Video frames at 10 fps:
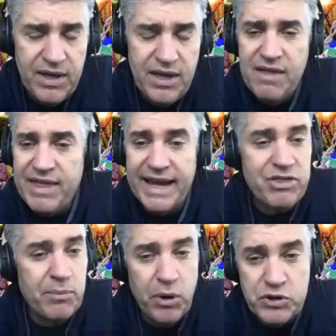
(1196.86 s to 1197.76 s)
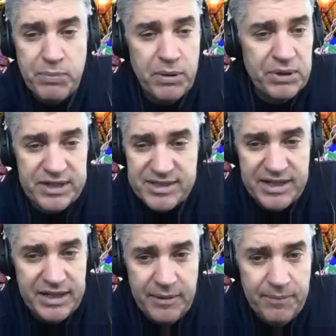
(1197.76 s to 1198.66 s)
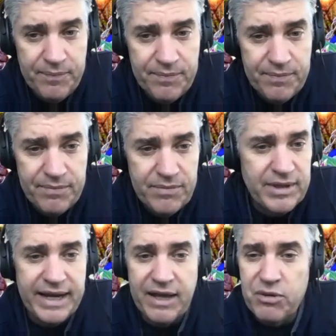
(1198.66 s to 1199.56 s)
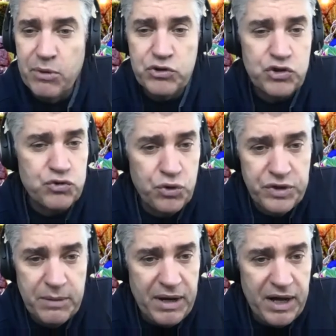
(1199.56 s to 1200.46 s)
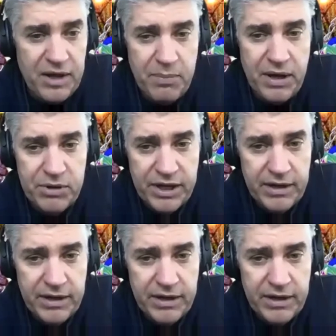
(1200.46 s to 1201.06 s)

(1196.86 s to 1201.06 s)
They get the most publicity. They get the most scrutiny by the public.